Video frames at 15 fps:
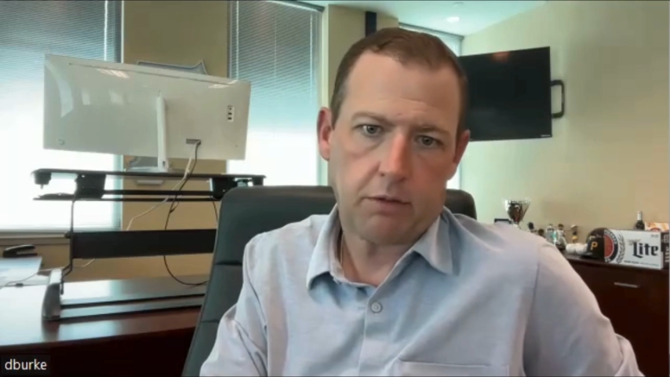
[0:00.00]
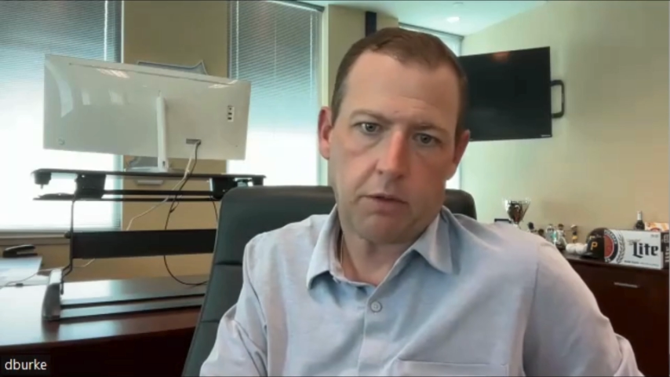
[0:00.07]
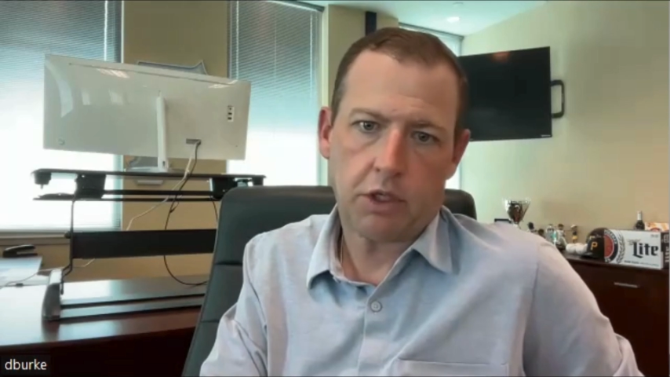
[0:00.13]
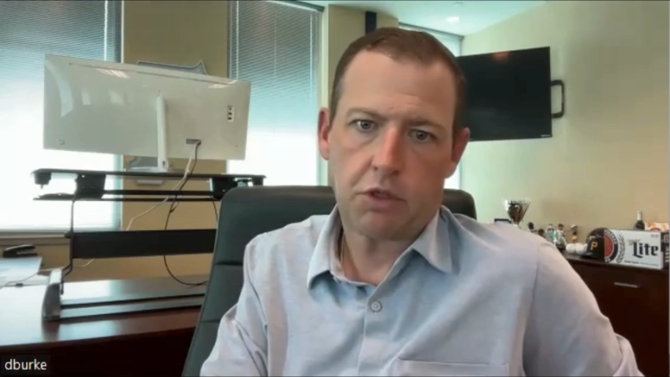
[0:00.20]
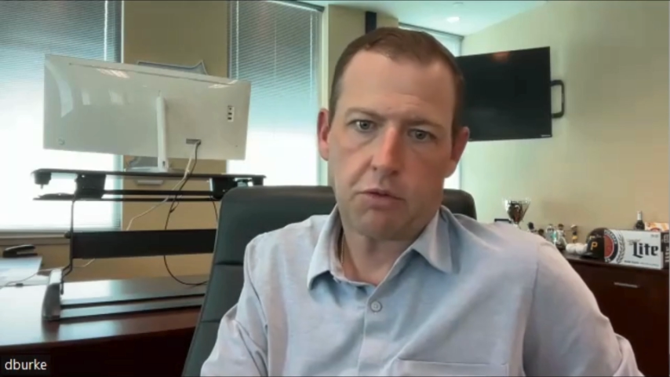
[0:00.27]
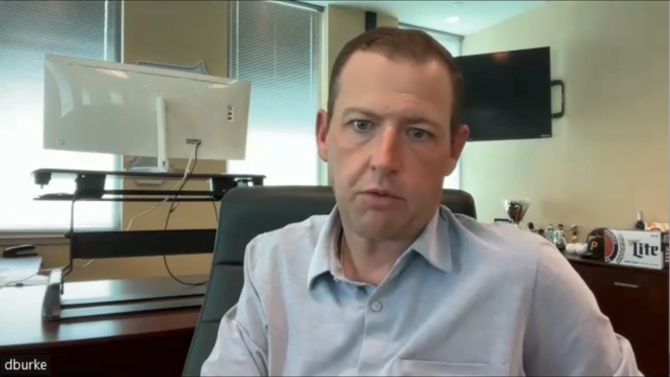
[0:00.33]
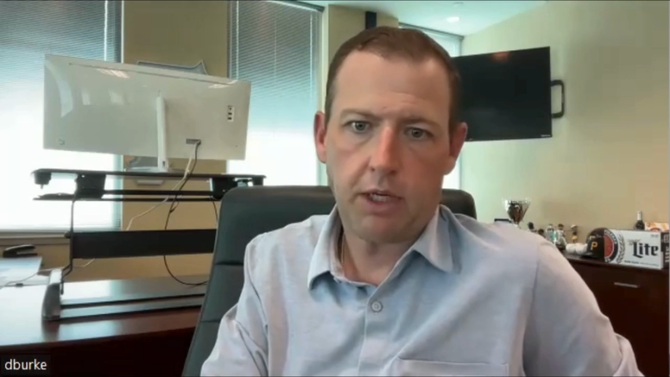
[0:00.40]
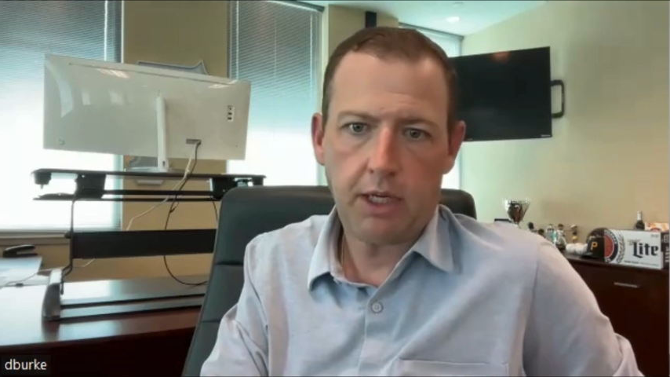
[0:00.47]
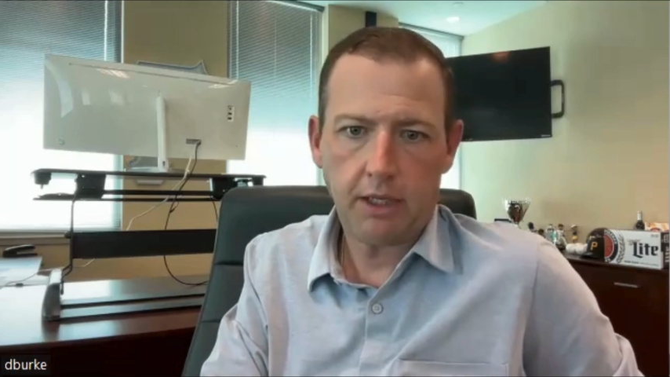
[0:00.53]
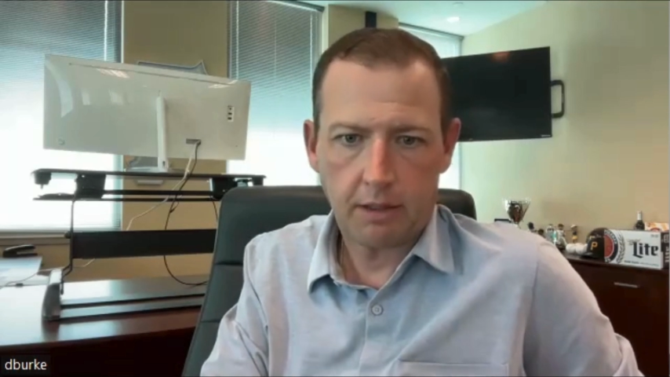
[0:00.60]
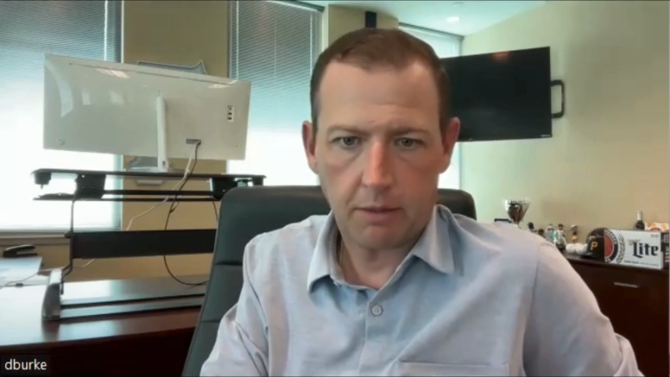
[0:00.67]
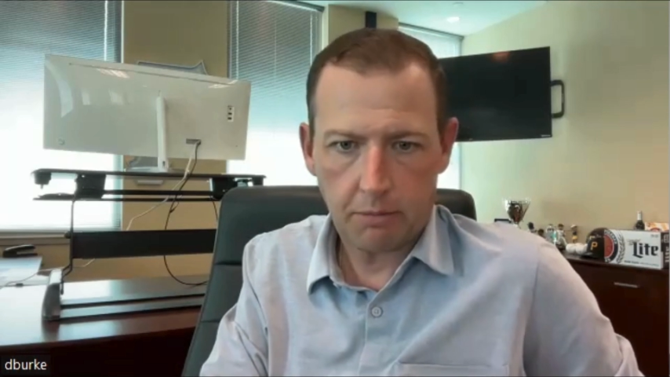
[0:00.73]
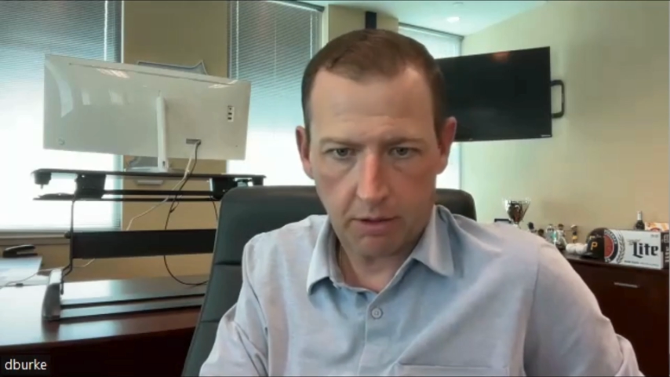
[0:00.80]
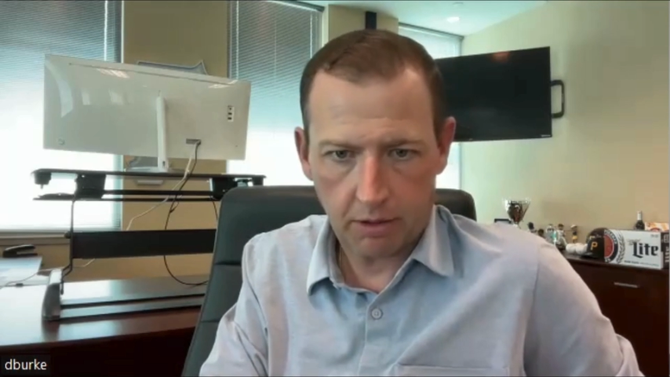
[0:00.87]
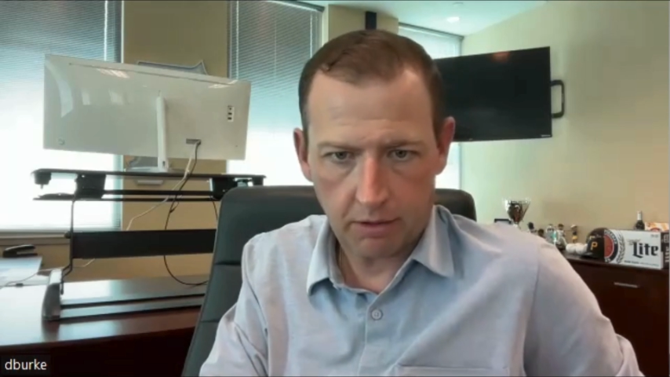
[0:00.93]
When should we heat
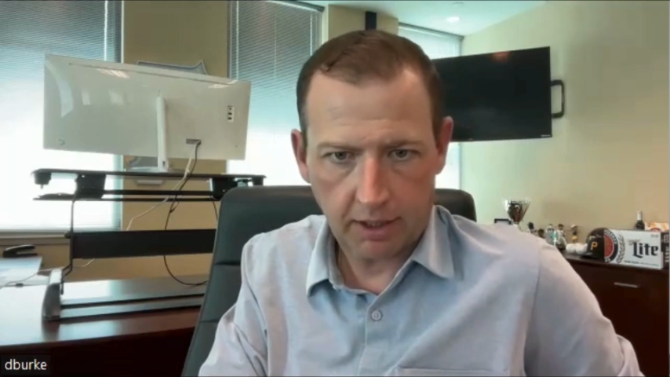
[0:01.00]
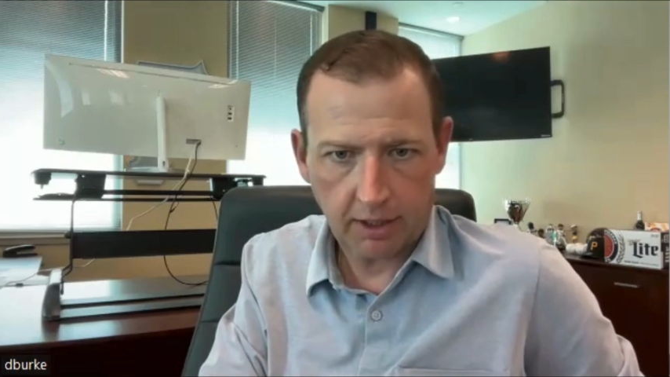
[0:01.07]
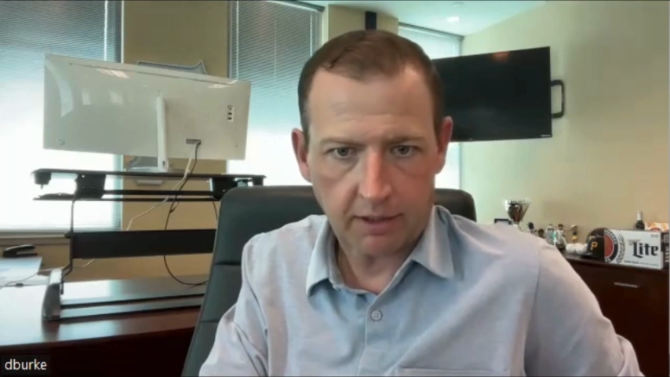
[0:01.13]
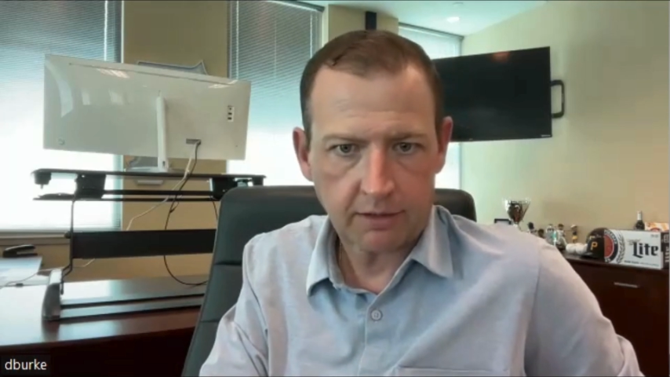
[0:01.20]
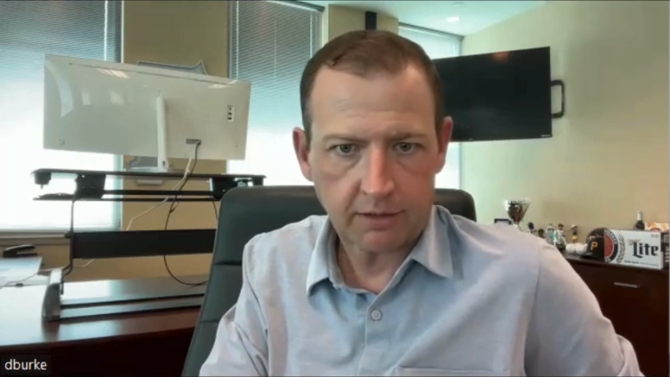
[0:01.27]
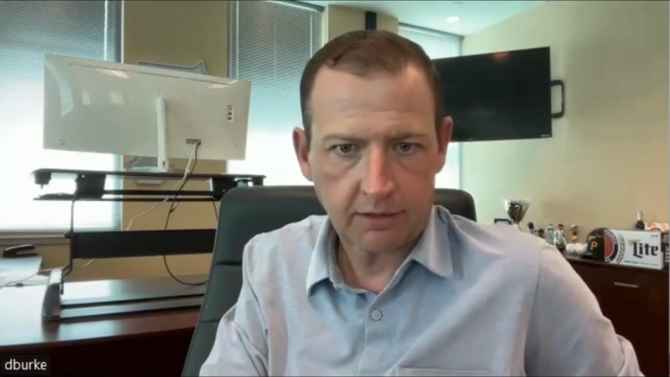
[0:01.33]
the building?